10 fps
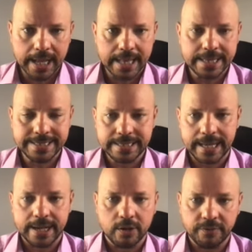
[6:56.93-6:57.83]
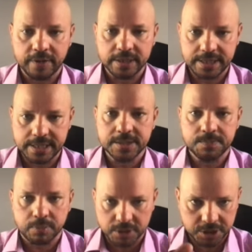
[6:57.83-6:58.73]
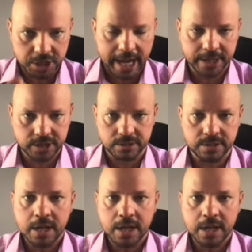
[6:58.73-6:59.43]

the sake of this projection